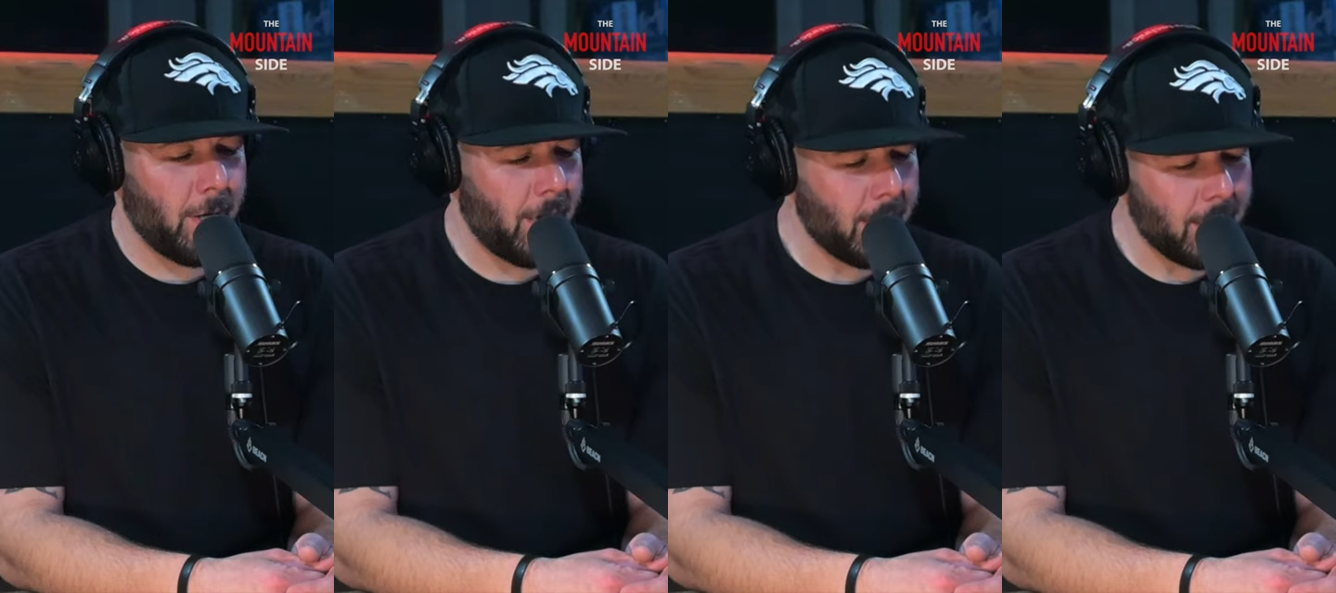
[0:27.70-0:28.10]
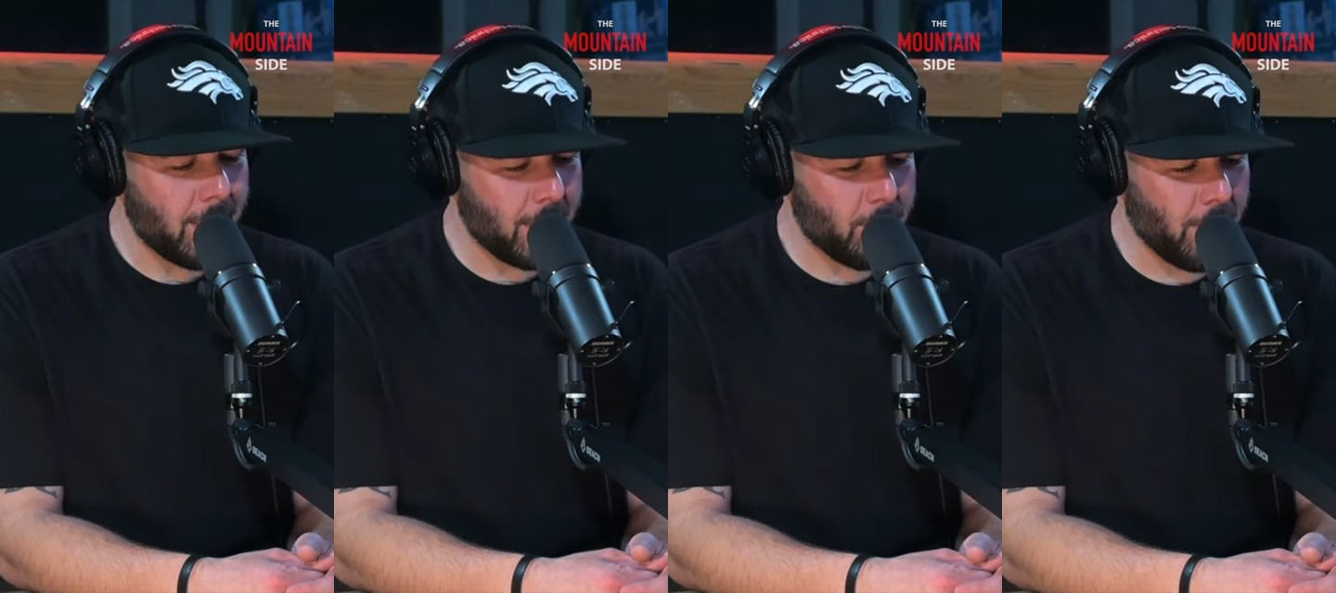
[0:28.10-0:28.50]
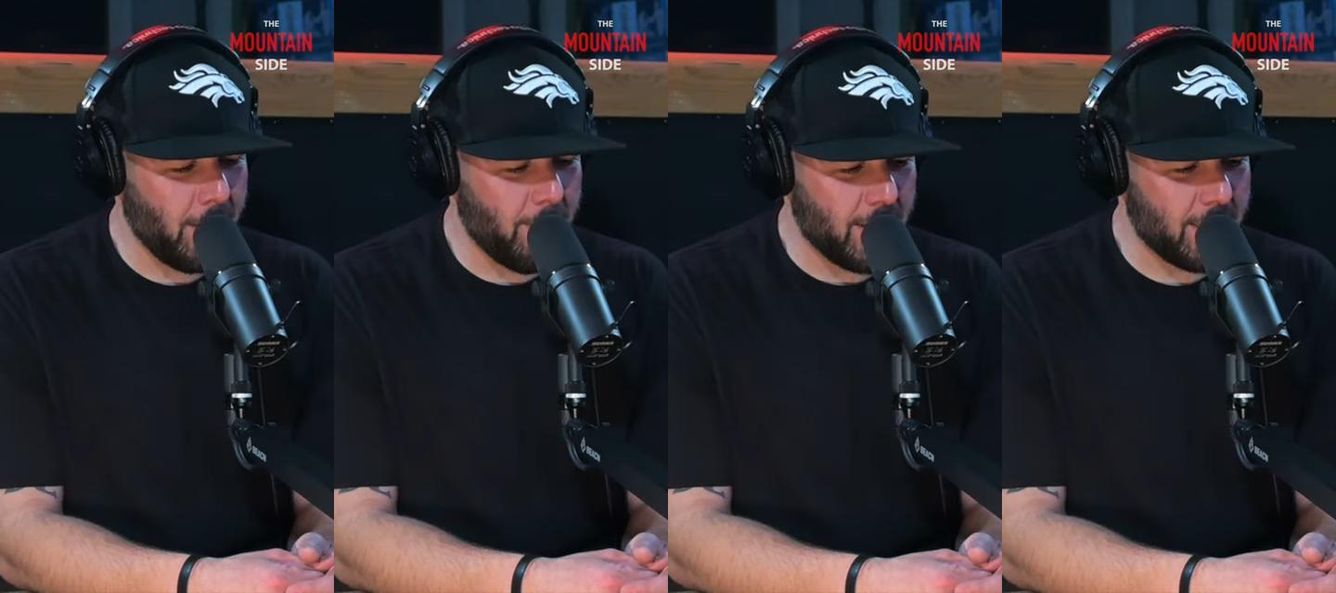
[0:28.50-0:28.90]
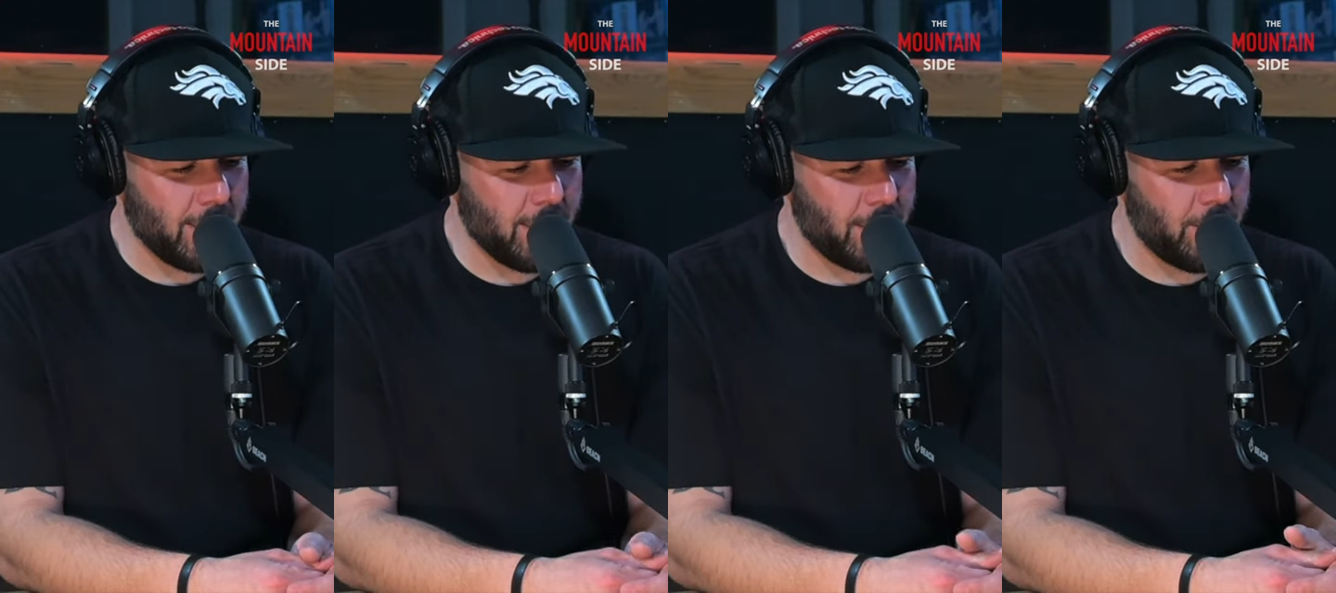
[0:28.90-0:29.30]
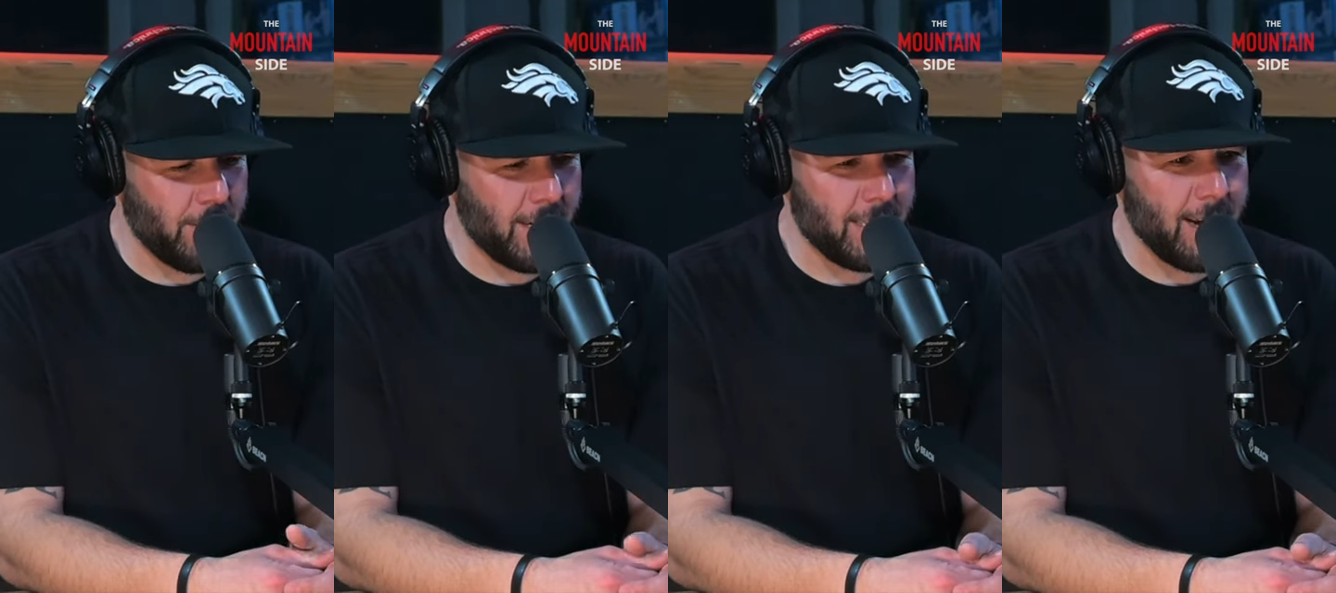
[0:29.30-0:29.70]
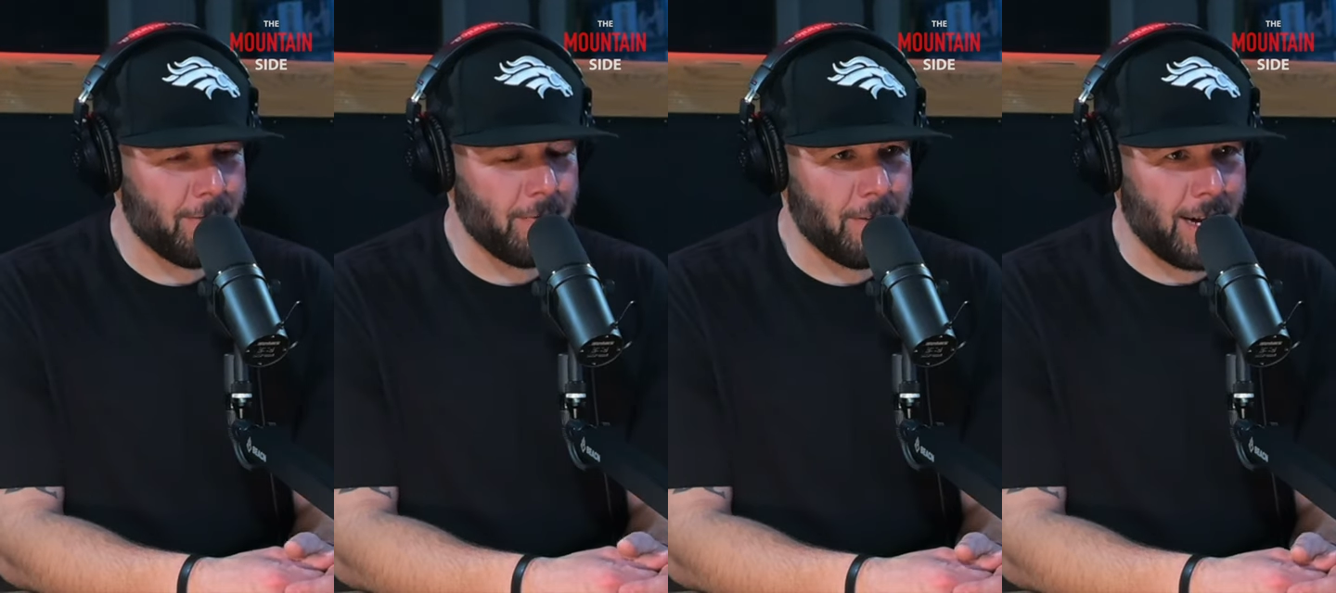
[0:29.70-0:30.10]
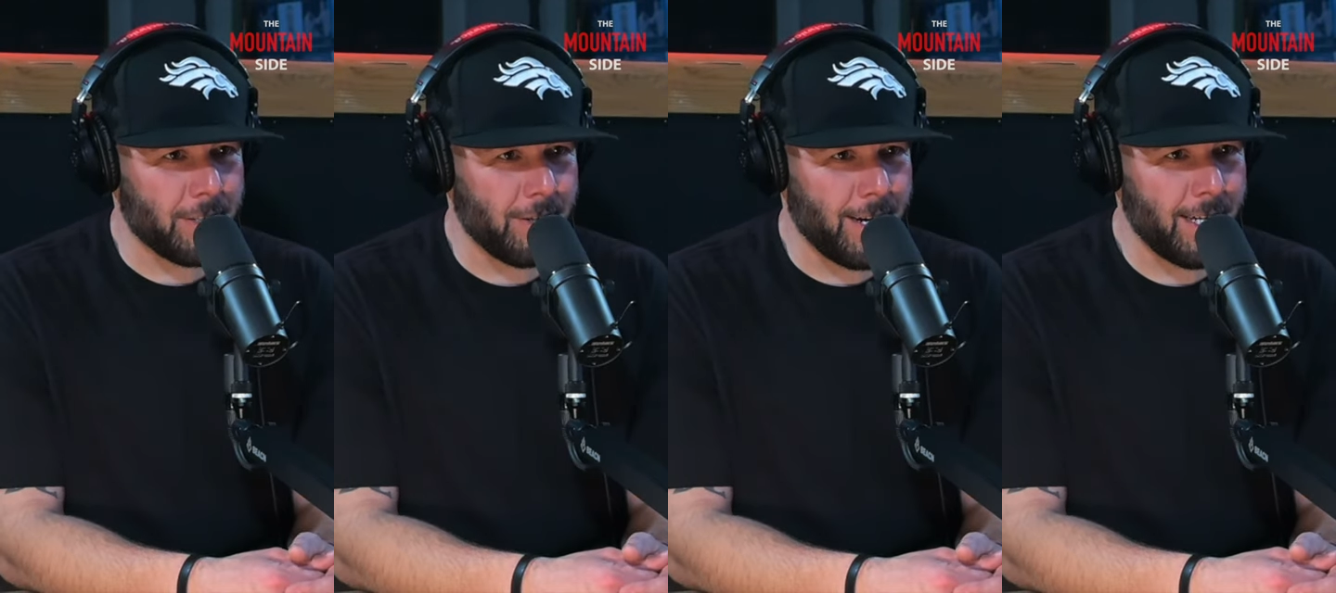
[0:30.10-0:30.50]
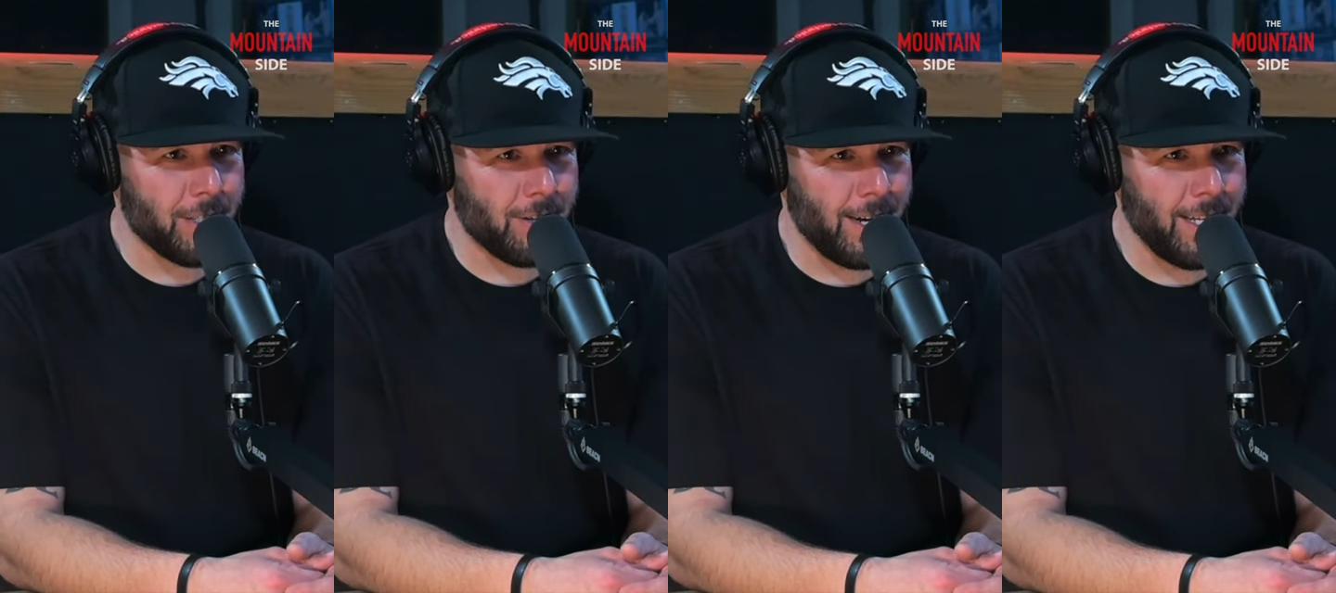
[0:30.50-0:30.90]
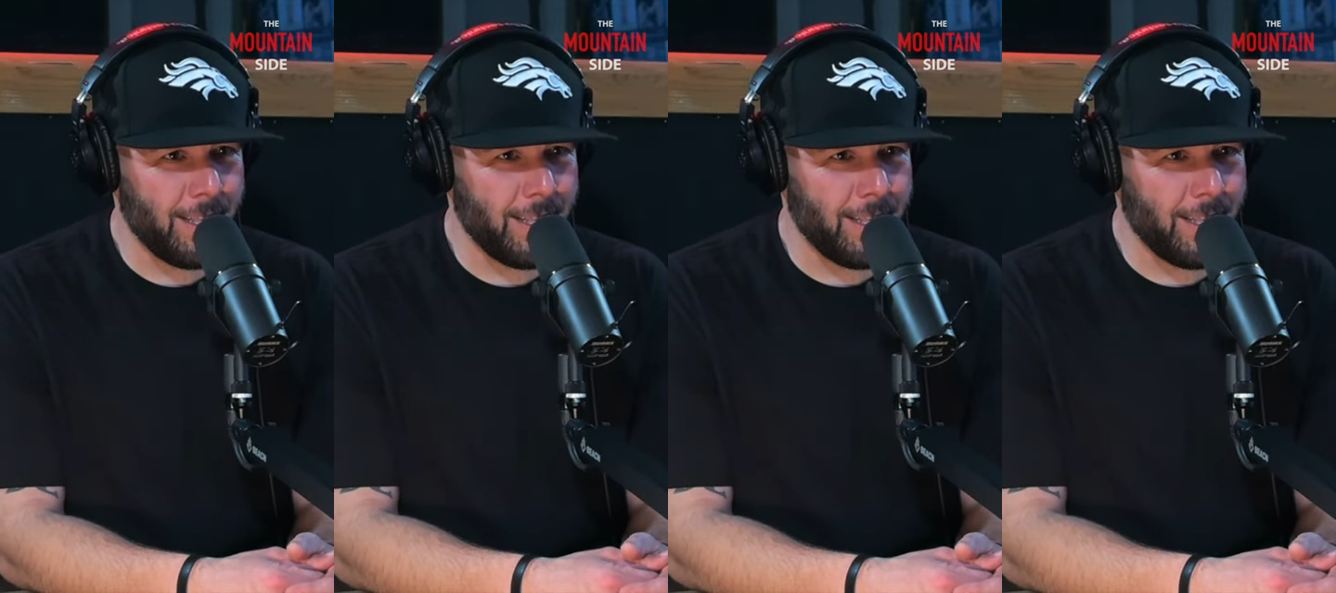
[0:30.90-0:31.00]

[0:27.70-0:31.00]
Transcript: think that that's one of the best things that you guys have at Factory X, right?